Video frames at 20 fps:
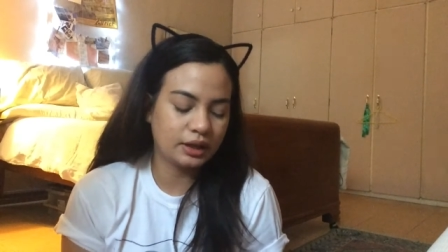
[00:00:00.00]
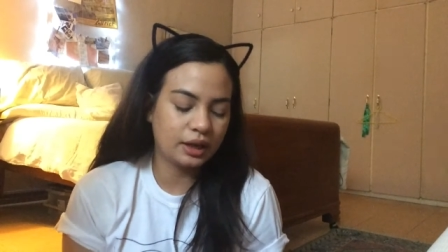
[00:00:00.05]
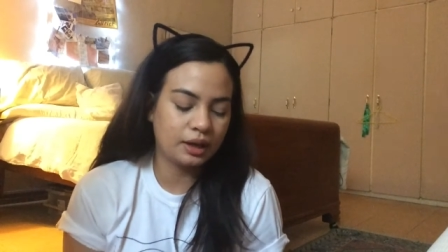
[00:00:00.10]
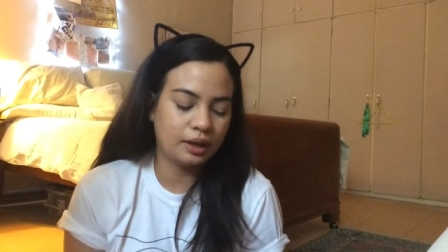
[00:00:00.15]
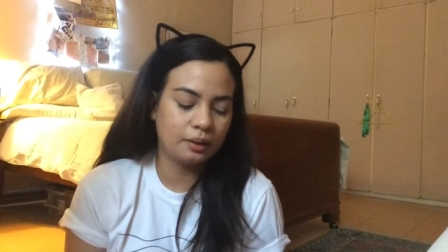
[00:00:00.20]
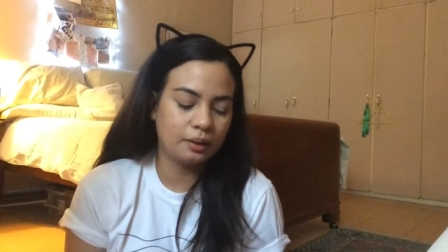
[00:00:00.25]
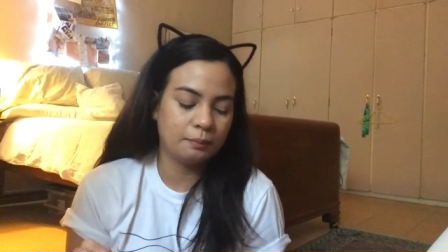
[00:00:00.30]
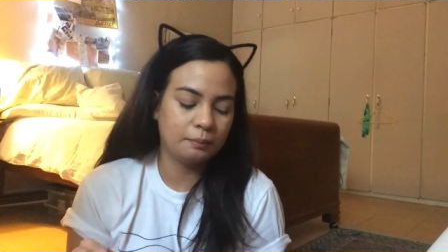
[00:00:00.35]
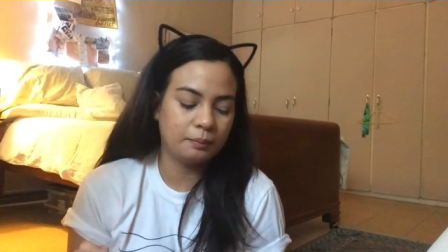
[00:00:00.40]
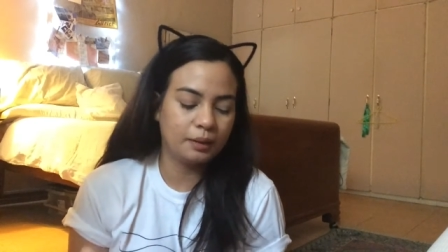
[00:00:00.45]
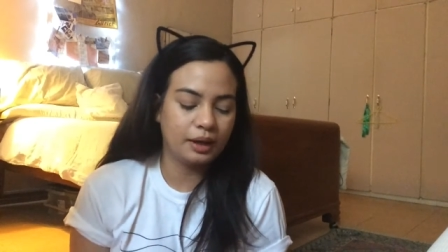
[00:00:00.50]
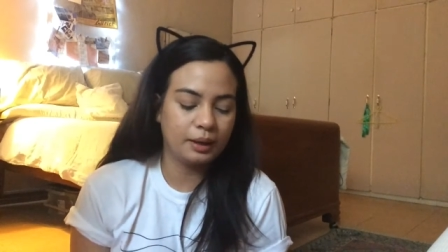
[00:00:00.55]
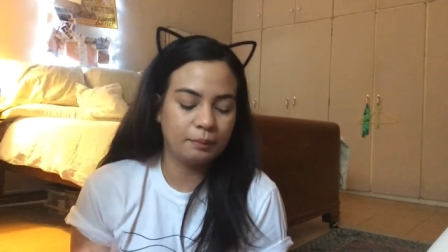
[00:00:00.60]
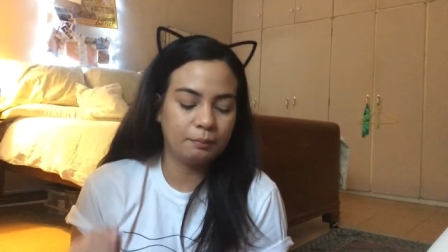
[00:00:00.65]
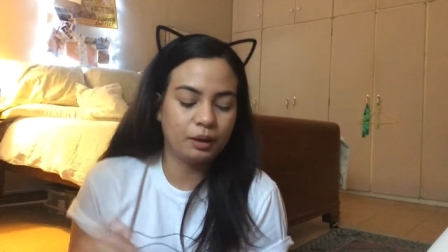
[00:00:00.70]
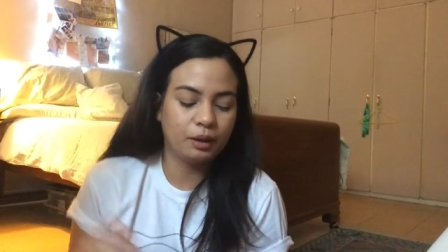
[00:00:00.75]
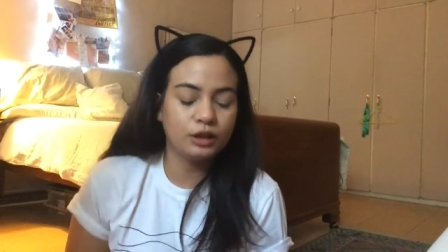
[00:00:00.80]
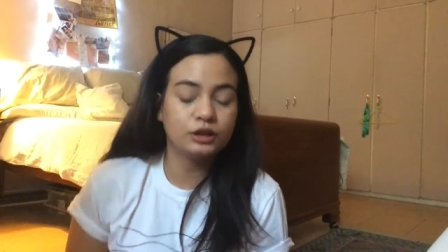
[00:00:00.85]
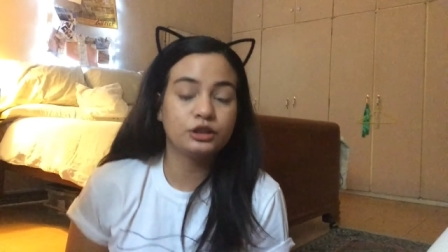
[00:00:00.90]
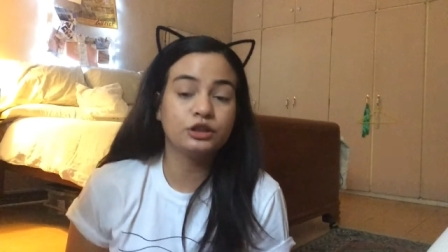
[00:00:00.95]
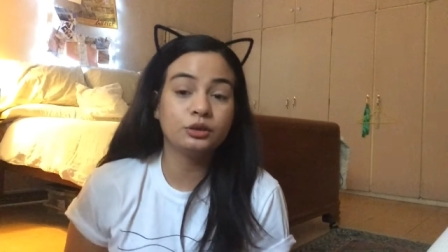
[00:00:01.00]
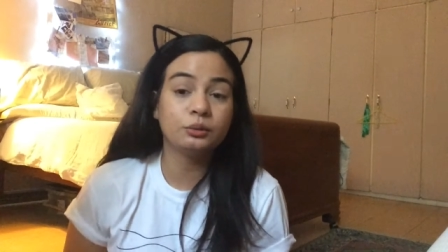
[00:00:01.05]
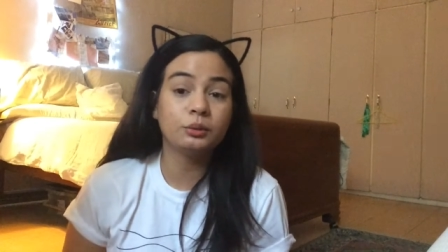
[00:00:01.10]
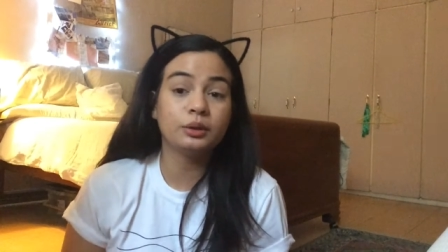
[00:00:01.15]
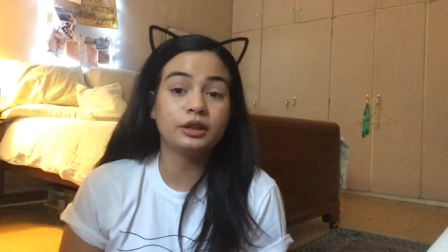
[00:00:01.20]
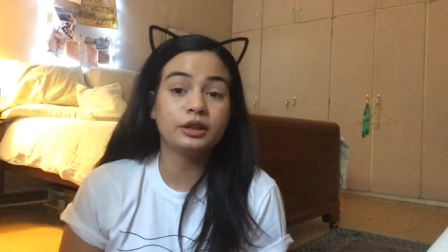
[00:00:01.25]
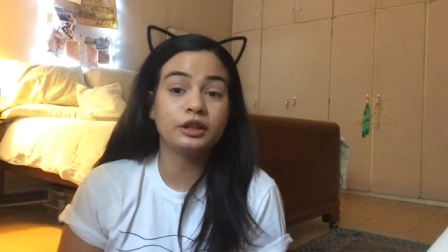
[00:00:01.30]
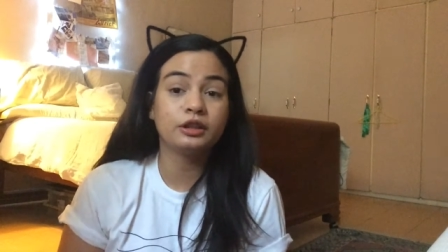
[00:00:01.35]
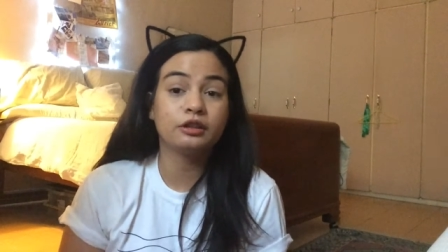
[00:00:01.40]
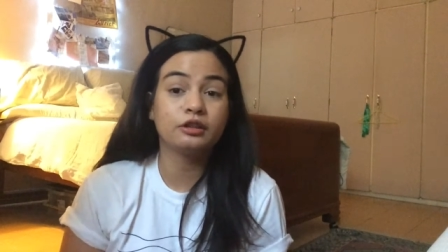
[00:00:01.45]
by Paul
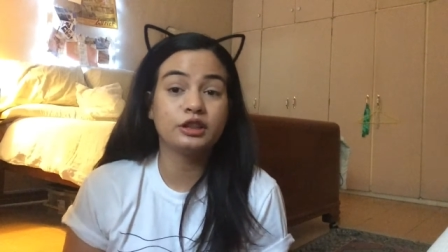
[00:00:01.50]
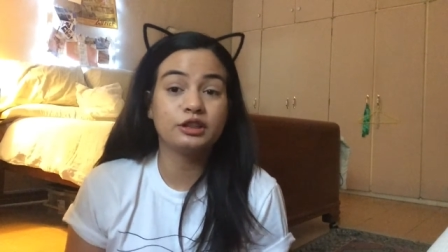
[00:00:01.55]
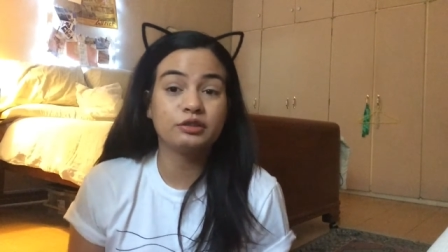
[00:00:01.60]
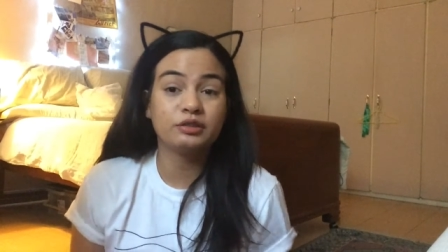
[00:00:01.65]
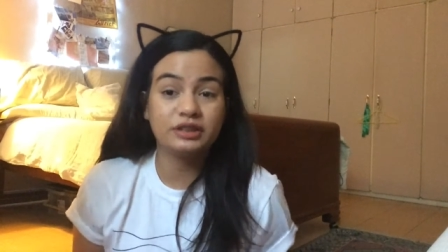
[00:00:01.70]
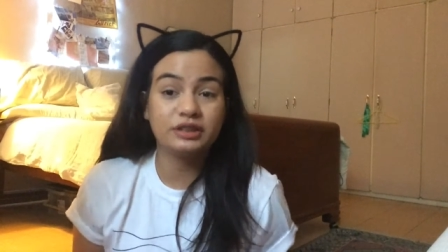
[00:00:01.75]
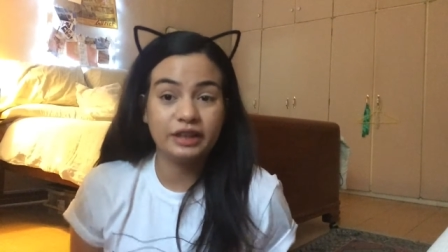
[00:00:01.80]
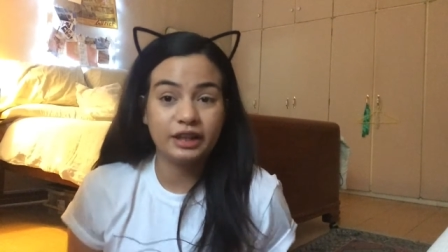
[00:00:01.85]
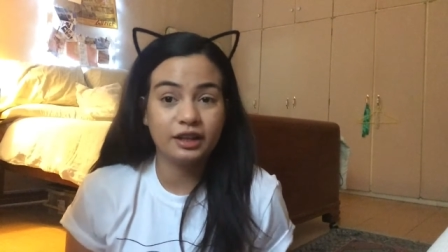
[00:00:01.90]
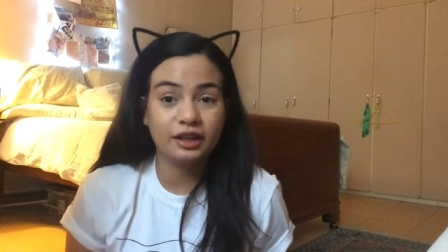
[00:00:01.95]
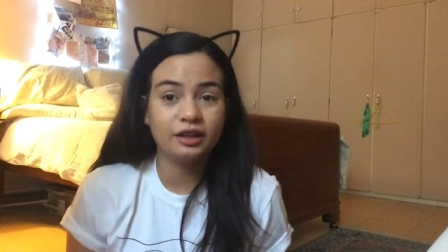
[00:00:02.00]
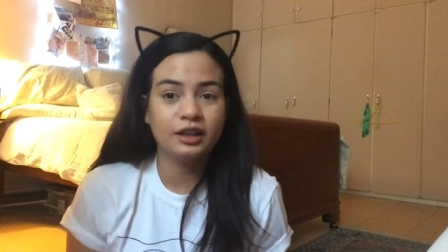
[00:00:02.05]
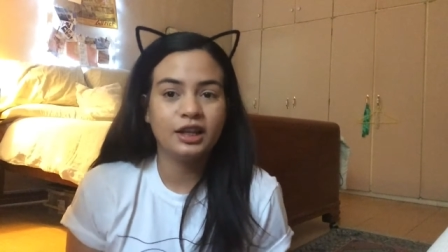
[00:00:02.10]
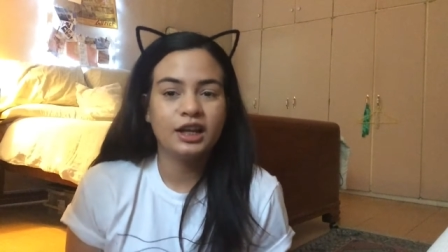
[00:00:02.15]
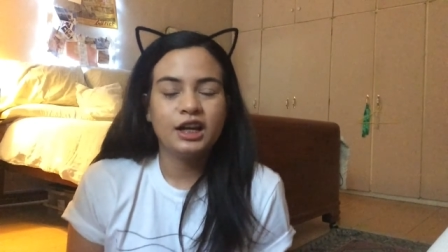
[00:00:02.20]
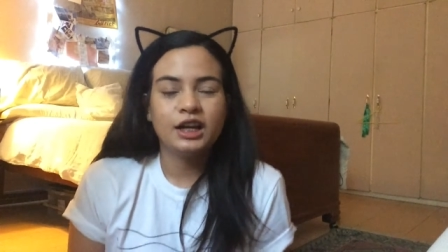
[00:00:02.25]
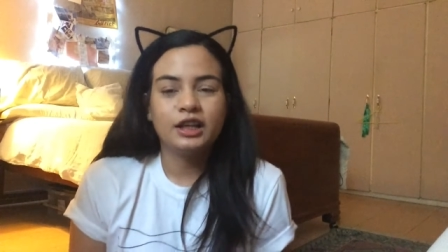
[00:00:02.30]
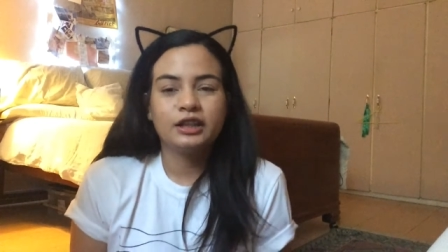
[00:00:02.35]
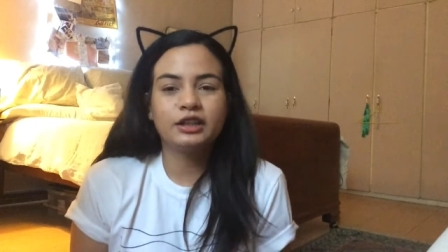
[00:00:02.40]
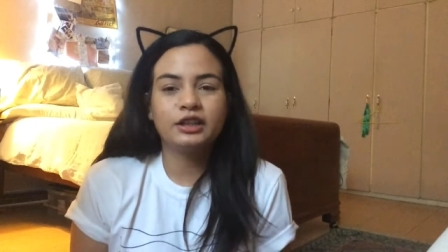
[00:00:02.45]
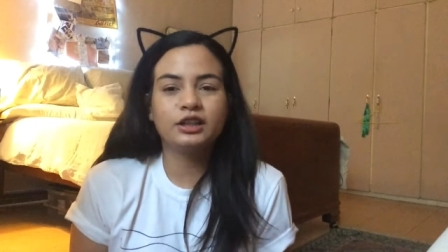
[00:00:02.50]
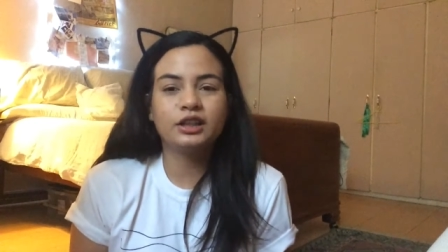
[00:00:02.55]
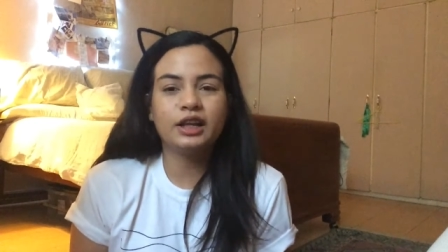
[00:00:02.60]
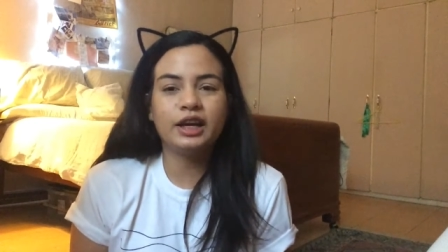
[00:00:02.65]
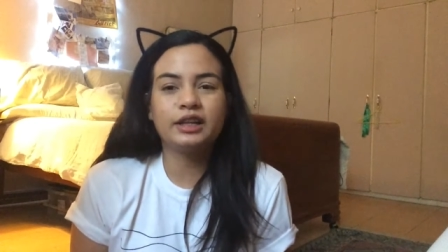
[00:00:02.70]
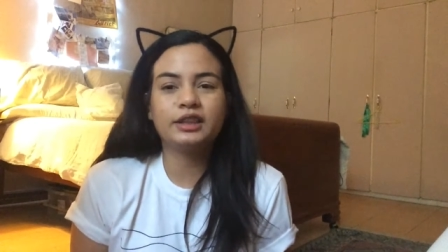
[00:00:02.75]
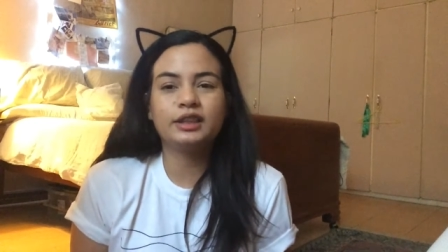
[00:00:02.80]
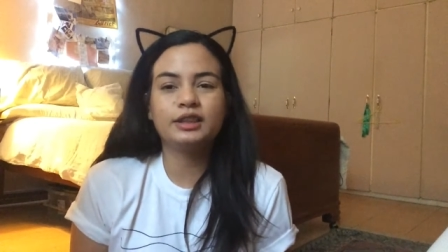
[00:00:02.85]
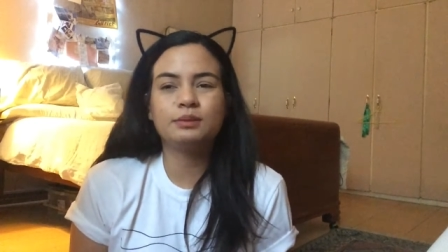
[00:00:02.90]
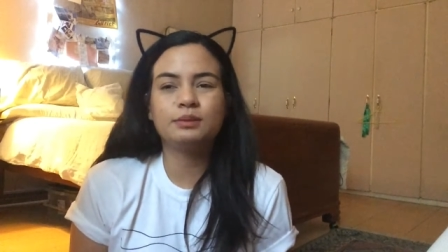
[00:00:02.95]
Stewart and Chris Riddell. They're
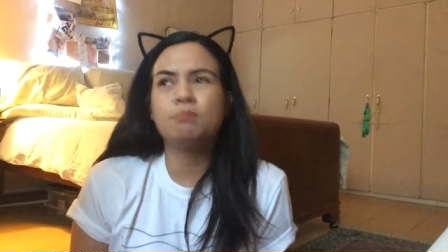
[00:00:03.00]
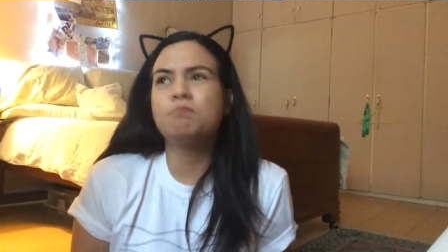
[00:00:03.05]
like this